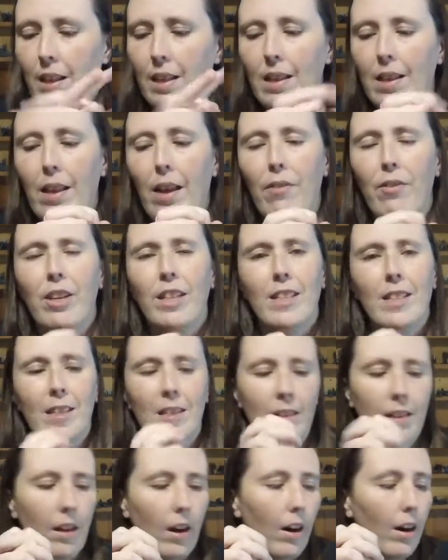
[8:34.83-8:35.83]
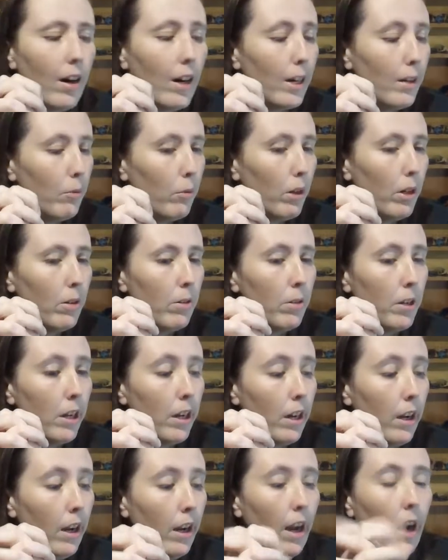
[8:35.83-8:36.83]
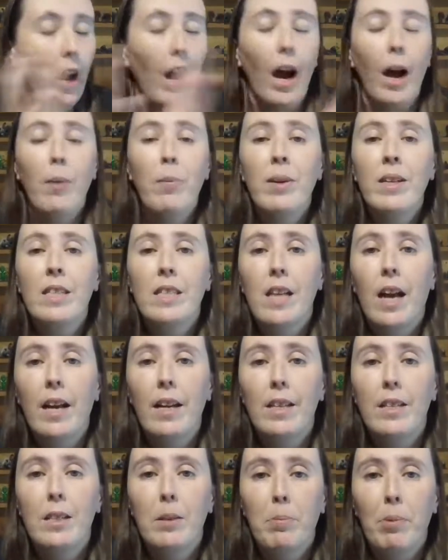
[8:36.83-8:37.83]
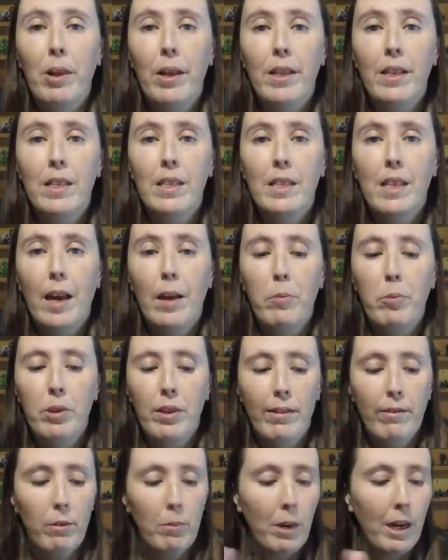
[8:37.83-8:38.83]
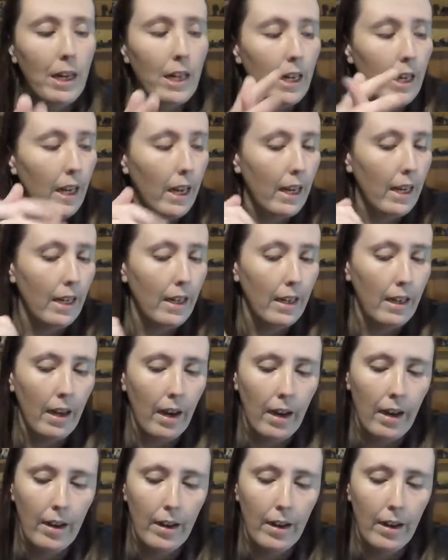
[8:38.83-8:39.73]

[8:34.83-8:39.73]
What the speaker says: Love it. Alright, well, I'm excited to play this game with everybody. And